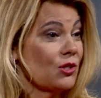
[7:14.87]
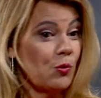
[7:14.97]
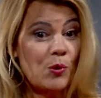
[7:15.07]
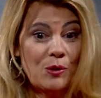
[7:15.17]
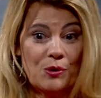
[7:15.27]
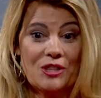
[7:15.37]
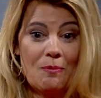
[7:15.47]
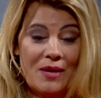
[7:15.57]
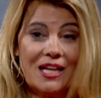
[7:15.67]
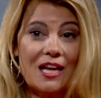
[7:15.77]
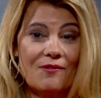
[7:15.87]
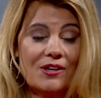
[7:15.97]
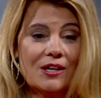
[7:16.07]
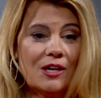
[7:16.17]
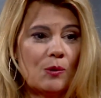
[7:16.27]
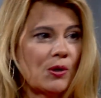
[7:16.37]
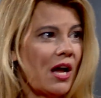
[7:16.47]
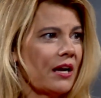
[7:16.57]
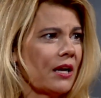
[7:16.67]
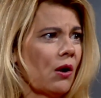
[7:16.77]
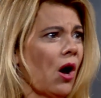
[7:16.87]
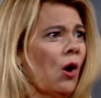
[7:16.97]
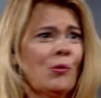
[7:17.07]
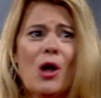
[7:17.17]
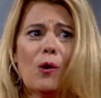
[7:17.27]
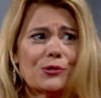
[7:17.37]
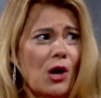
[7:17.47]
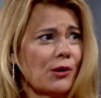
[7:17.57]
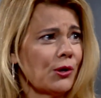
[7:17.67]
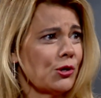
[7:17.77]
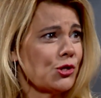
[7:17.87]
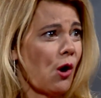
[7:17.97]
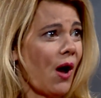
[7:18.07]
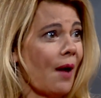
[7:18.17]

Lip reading: So when we're in the middle of it, we're not going to go, oh no, is God going to show